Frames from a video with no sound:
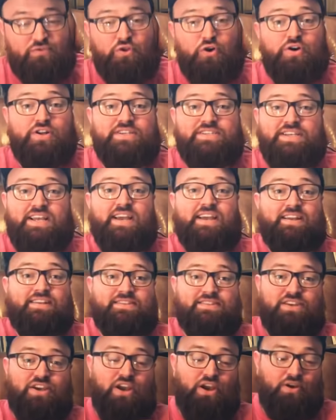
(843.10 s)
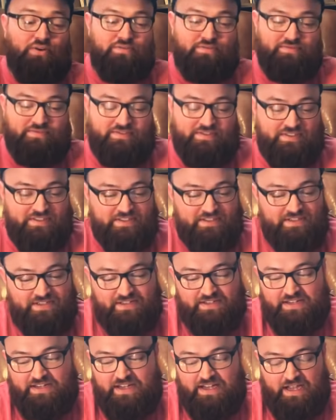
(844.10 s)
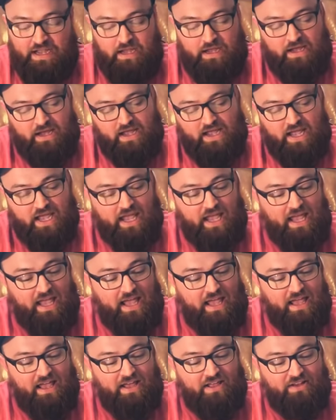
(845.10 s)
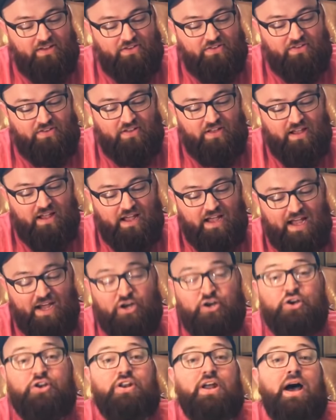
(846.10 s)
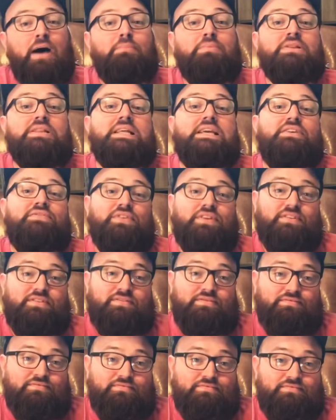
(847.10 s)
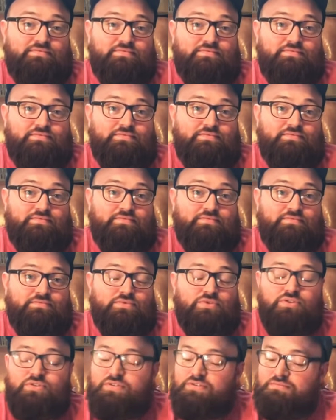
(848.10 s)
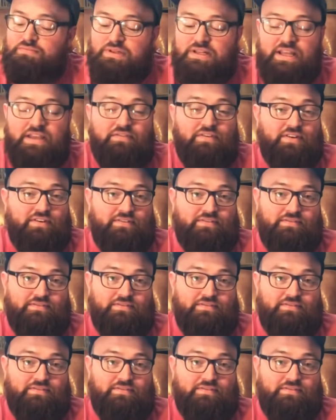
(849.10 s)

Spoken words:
30 seconds ago, and I could not believe it. Couldn't believe it.